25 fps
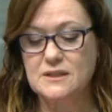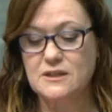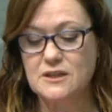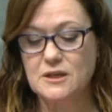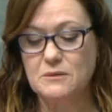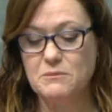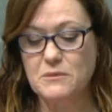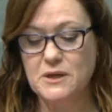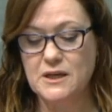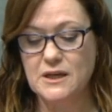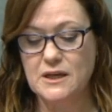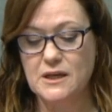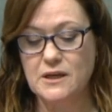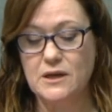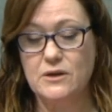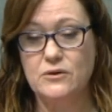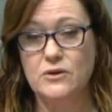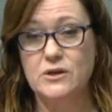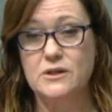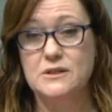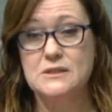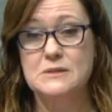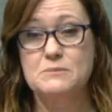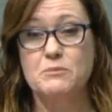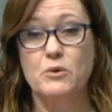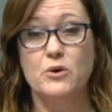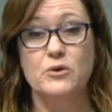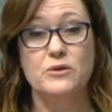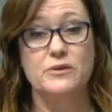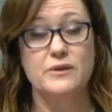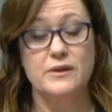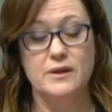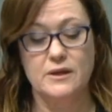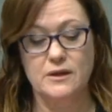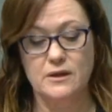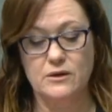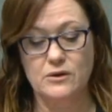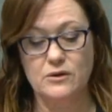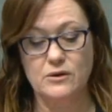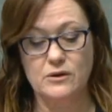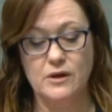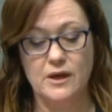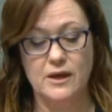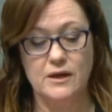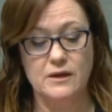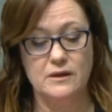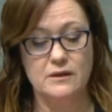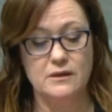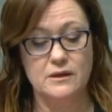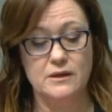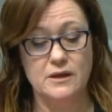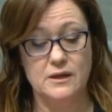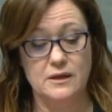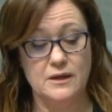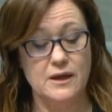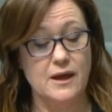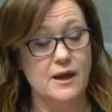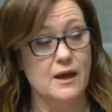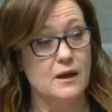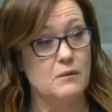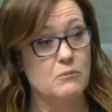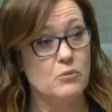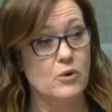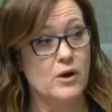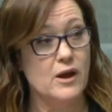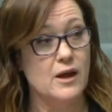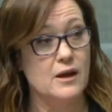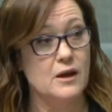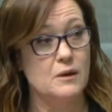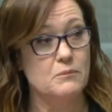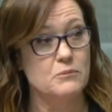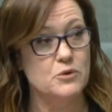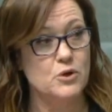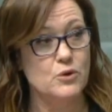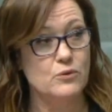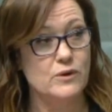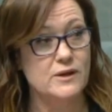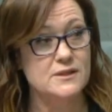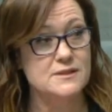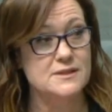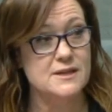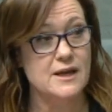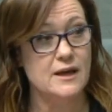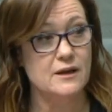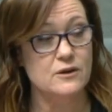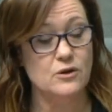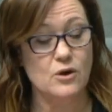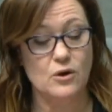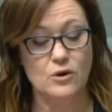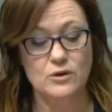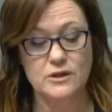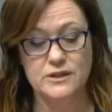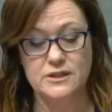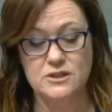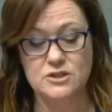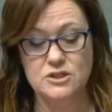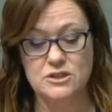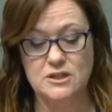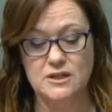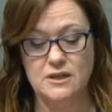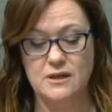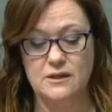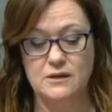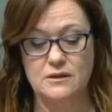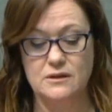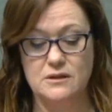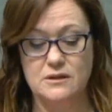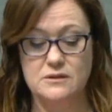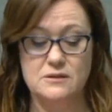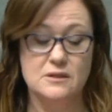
committee hearings, both here and in Canberra and at Mures Ag College in